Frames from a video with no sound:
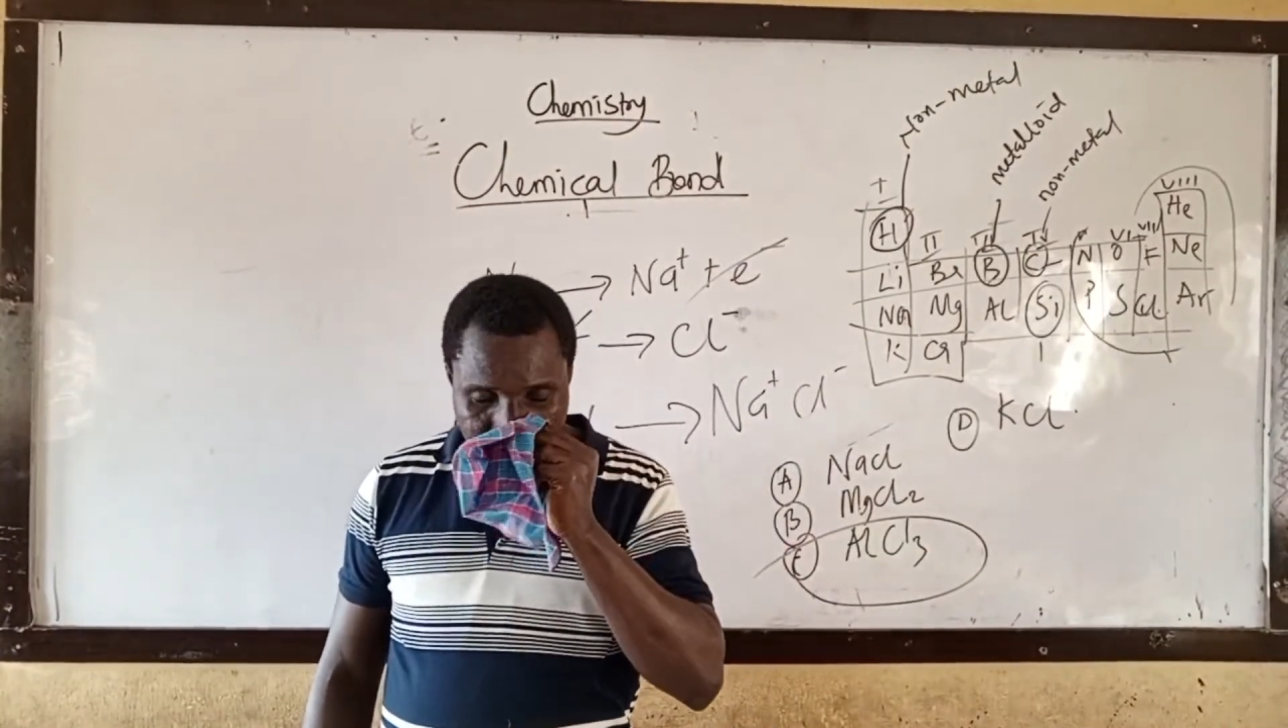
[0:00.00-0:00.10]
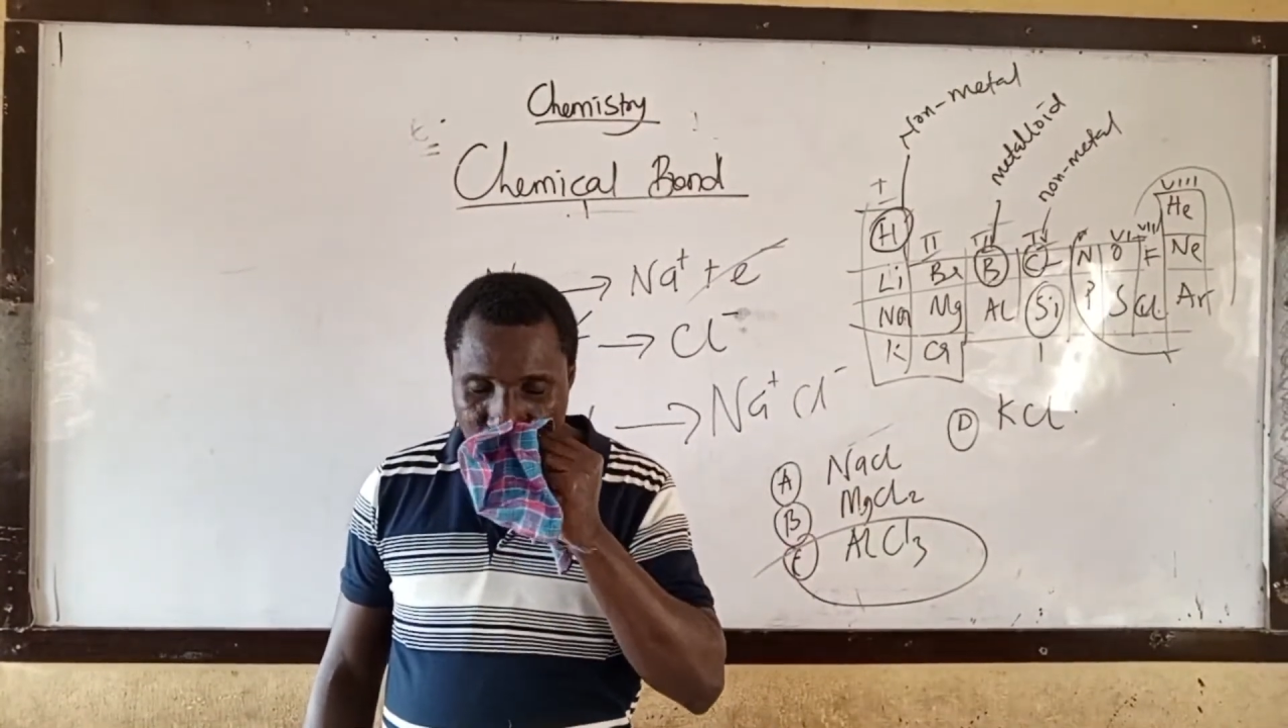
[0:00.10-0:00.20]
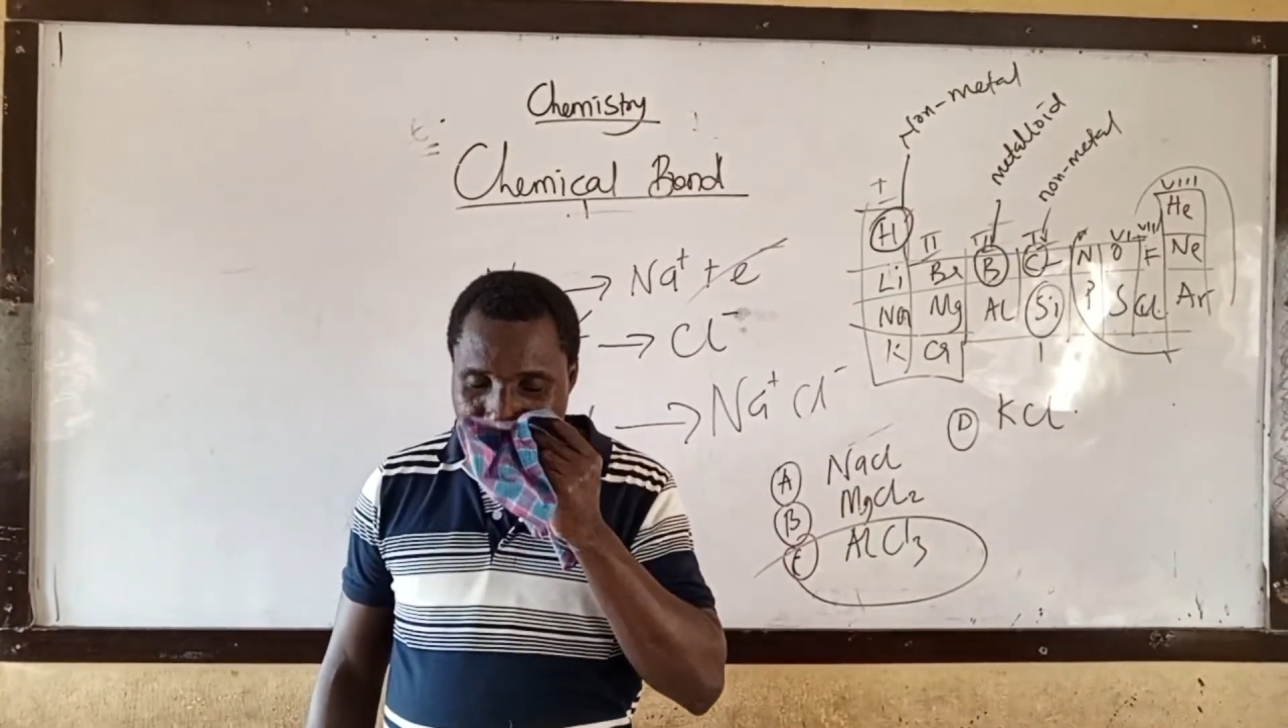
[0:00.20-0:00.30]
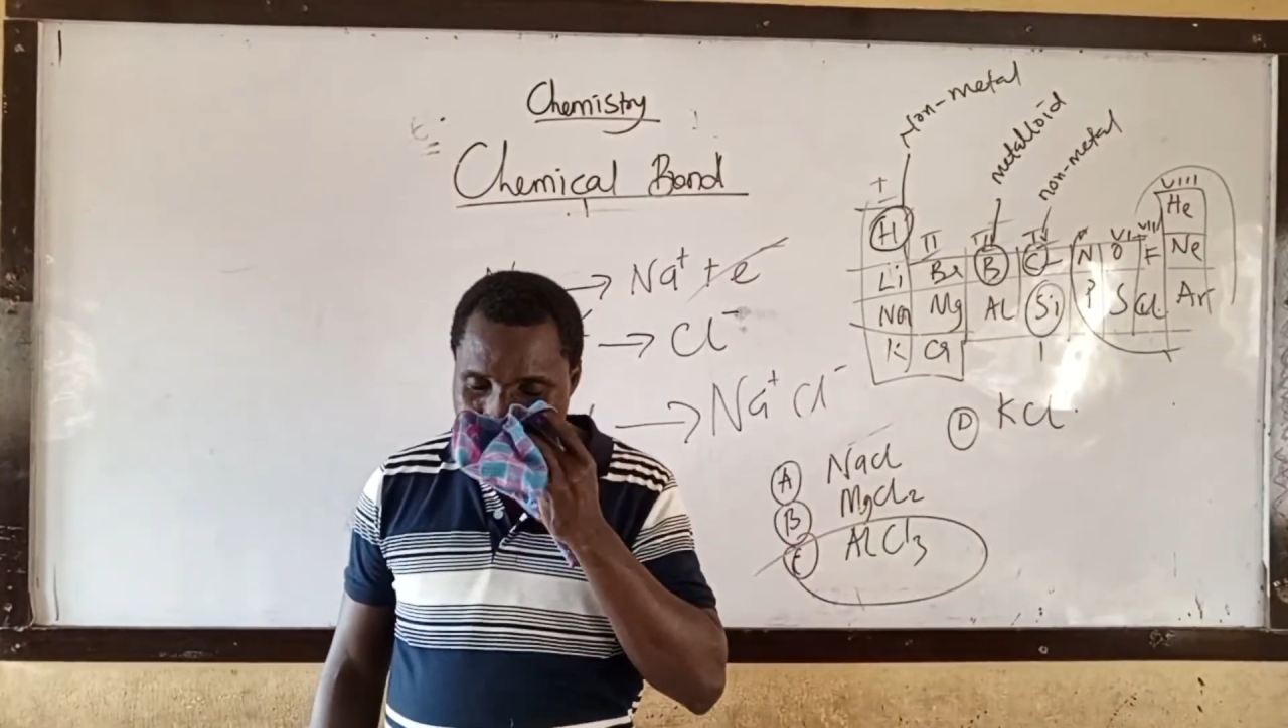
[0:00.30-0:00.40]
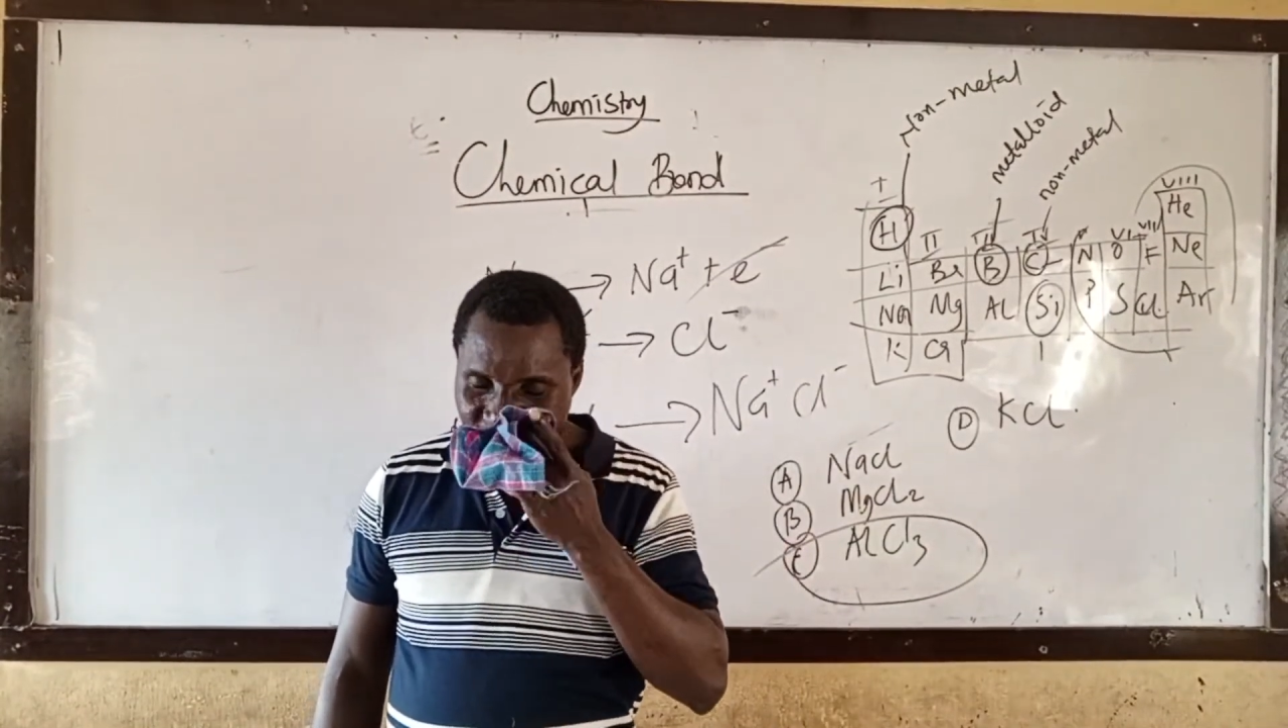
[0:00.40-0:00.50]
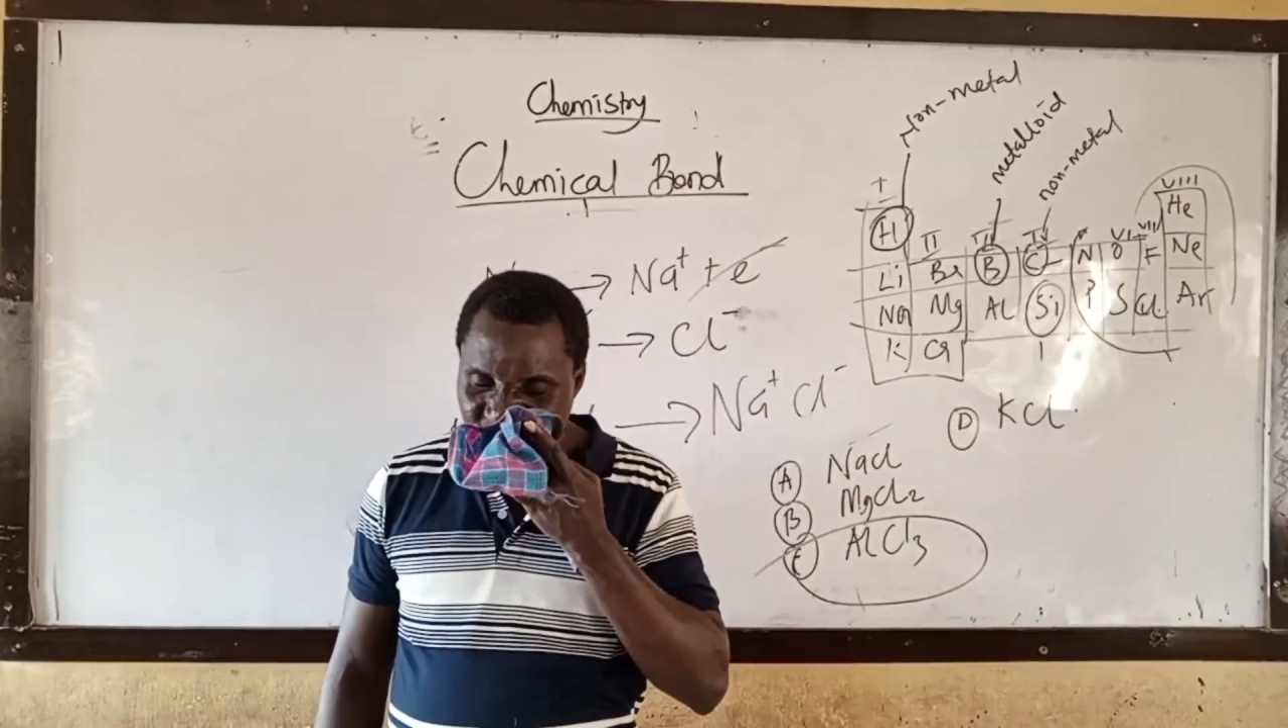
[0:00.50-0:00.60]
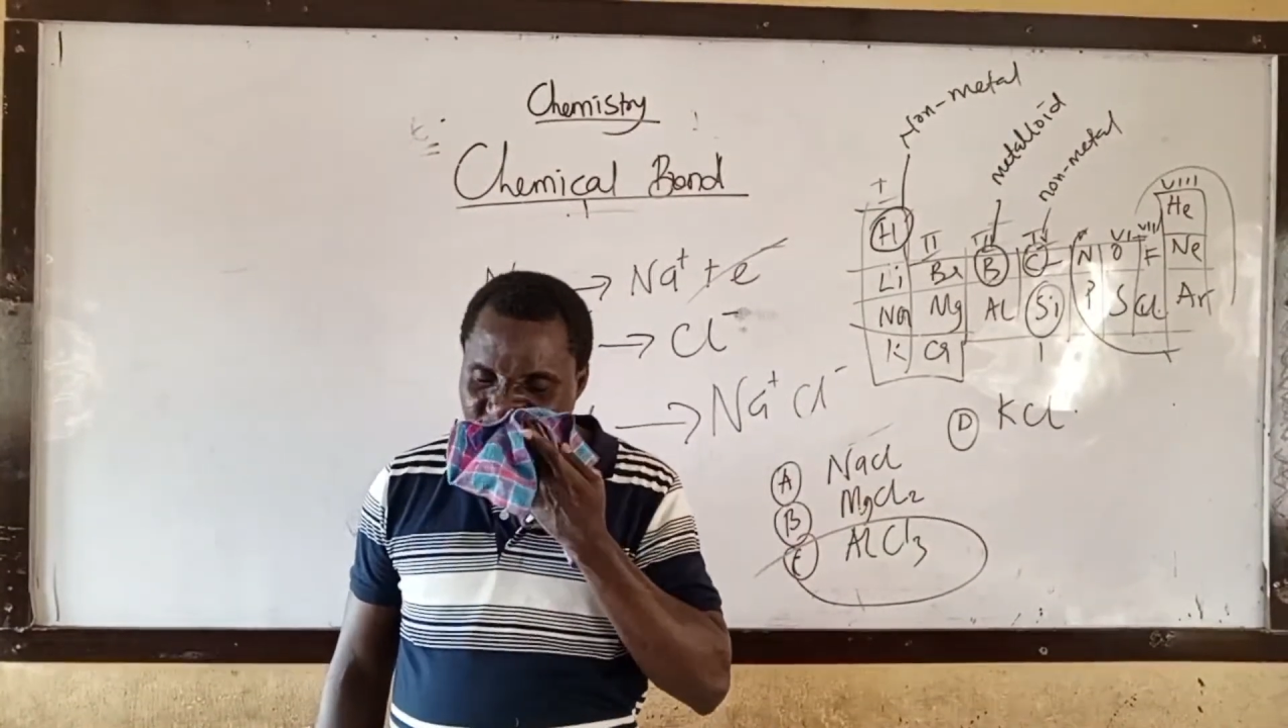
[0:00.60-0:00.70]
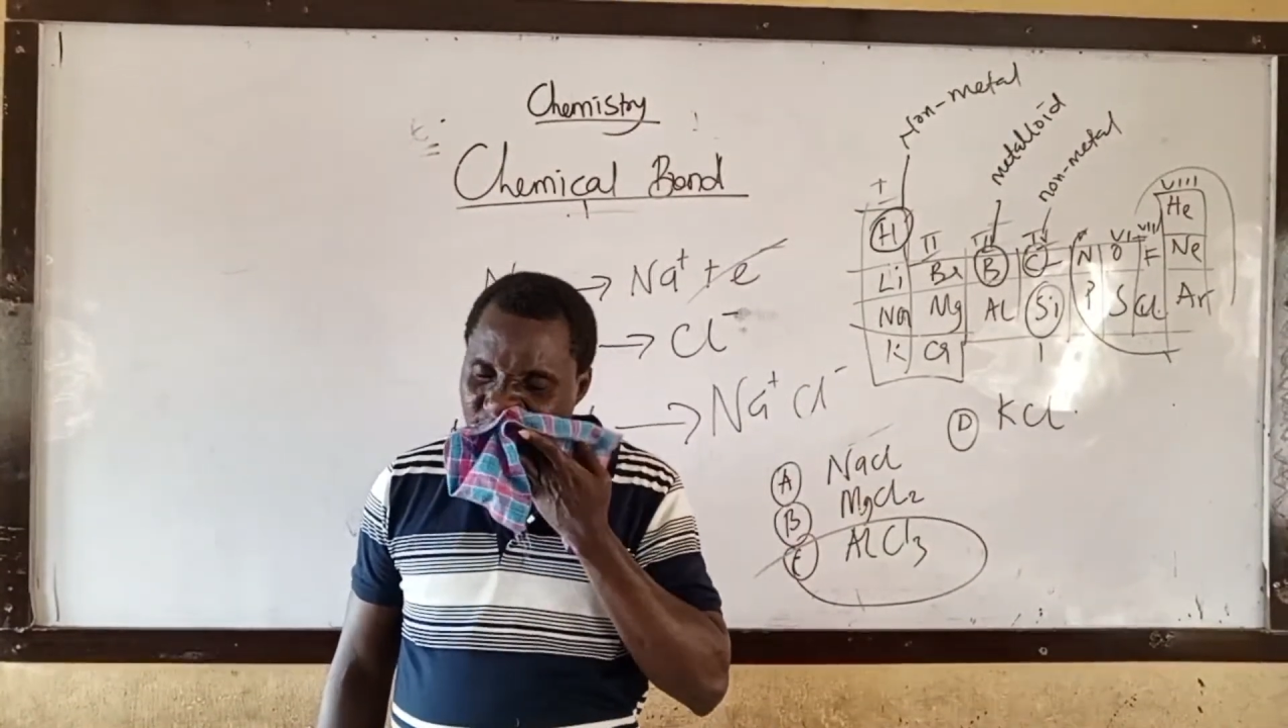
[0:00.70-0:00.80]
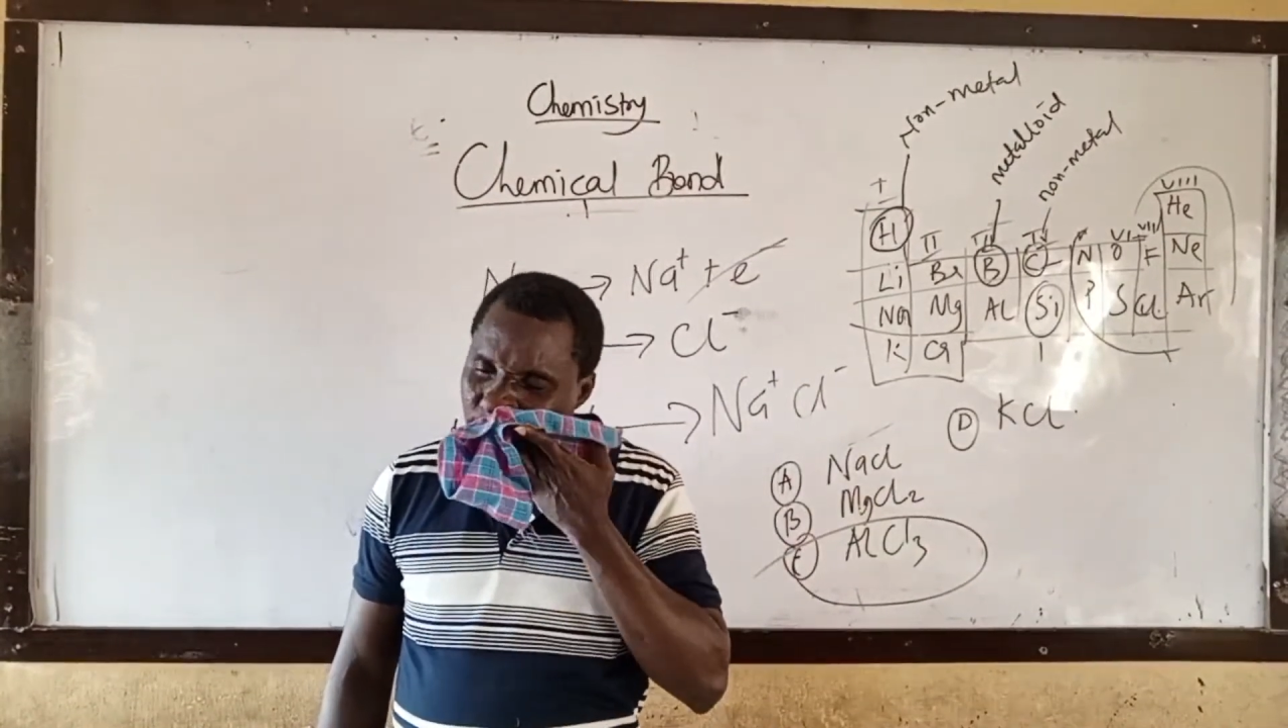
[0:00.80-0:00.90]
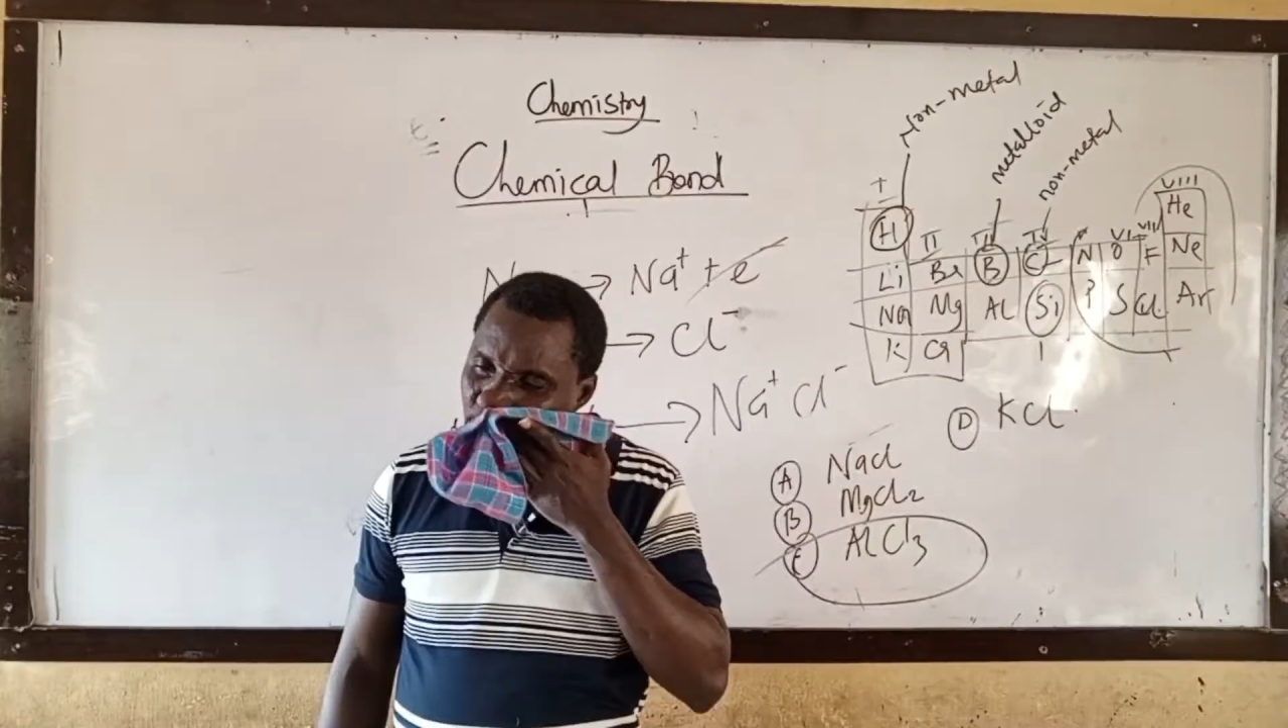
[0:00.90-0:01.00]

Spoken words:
of ionic